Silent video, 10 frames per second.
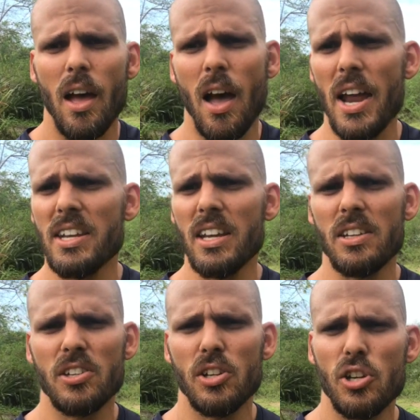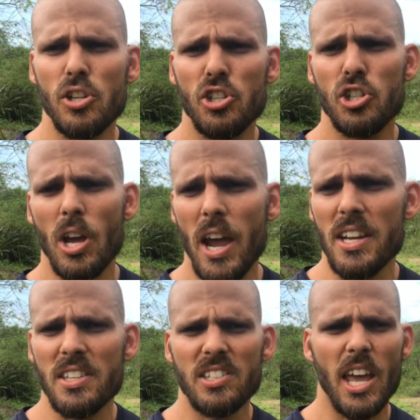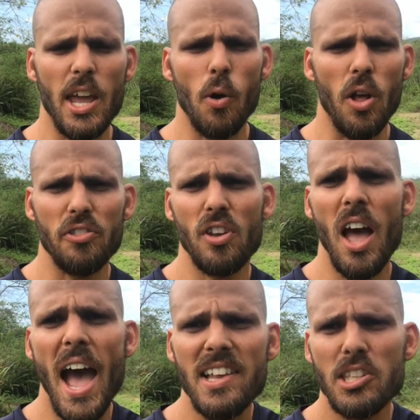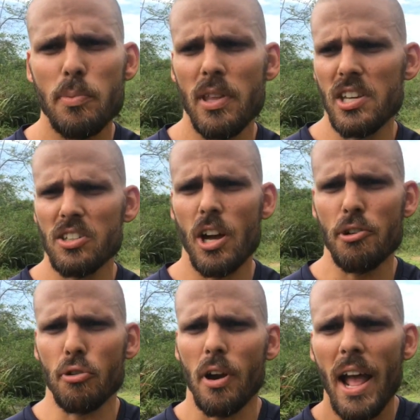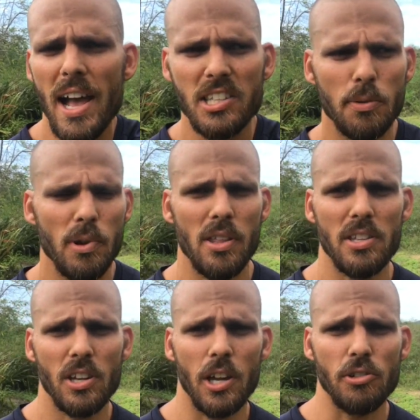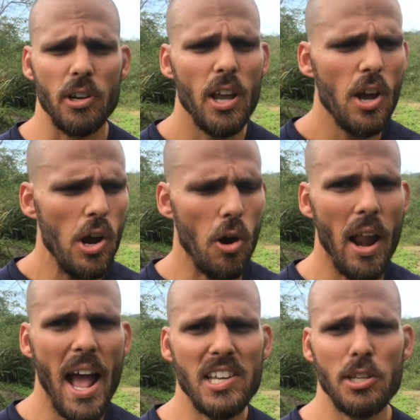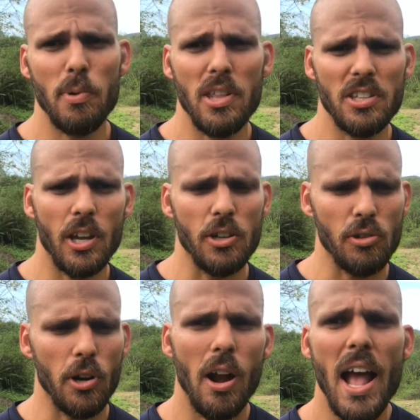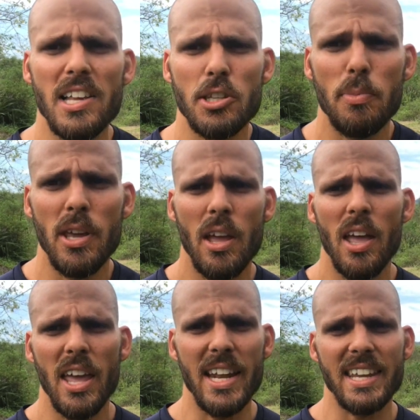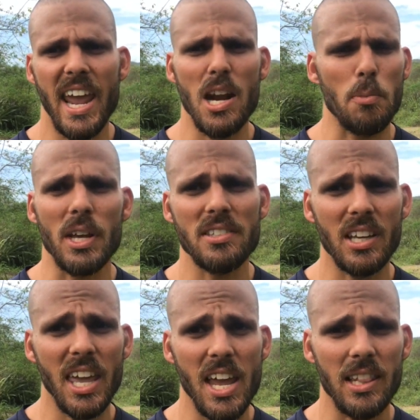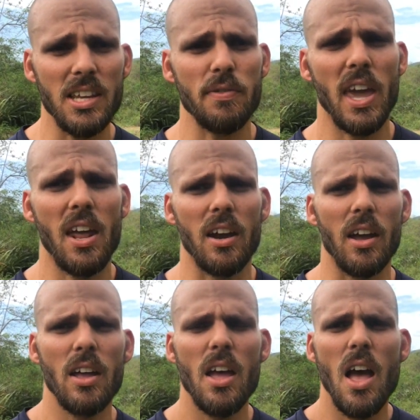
I didn't say, well, it has to be this country, or it has to be this country, or it has to be this country, or it has to be in Canada, because I can't leave Canada.